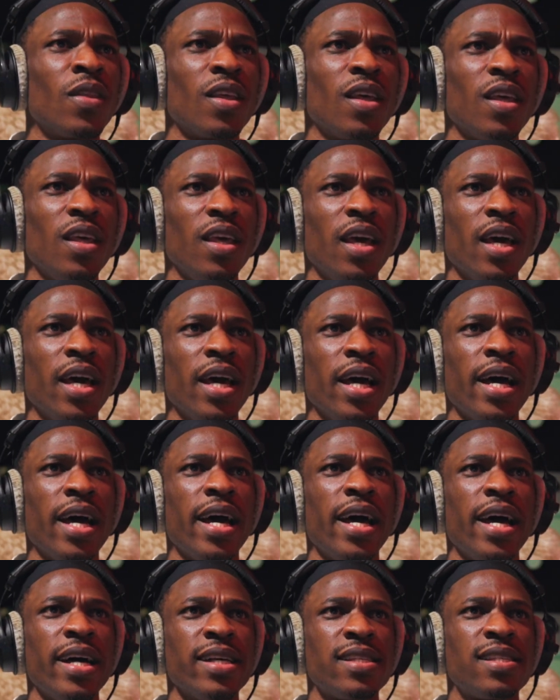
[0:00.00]

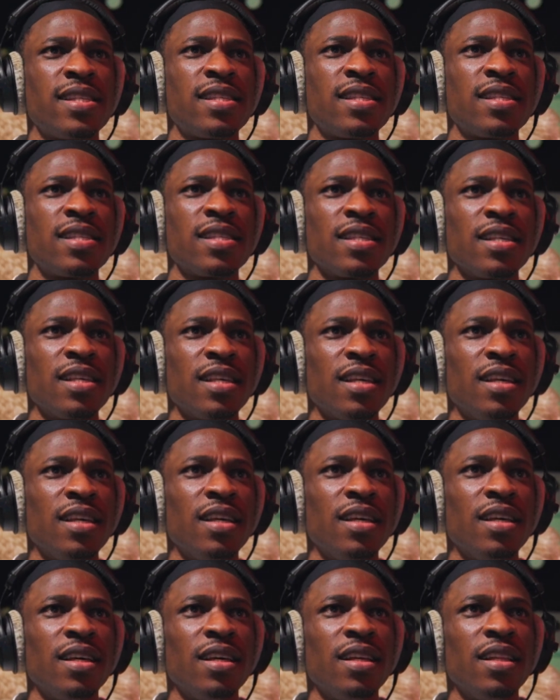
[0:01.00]
Yes.
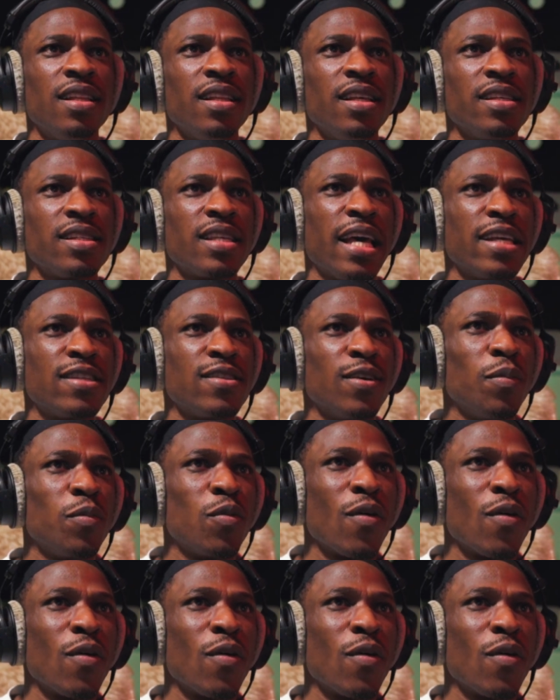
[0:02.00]
Let's get some